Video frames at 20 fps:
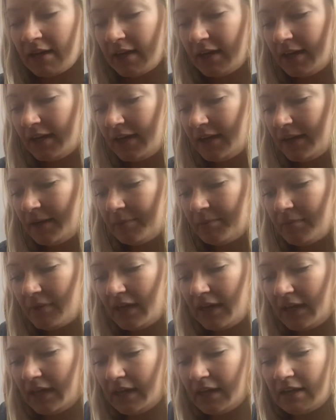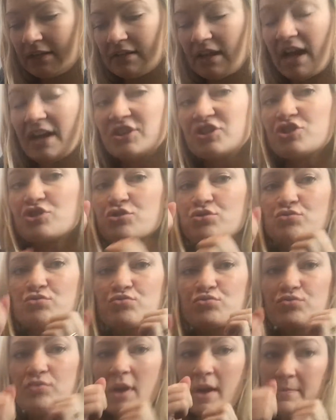And I
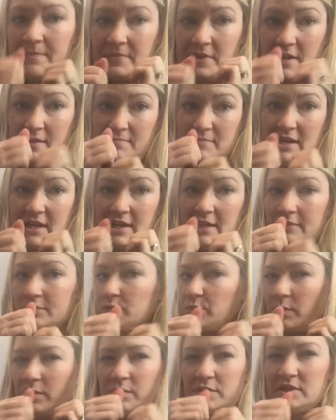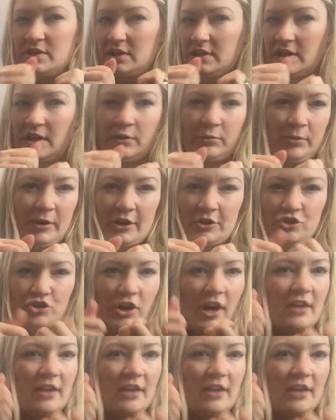scrubbed my nails with a nail brush.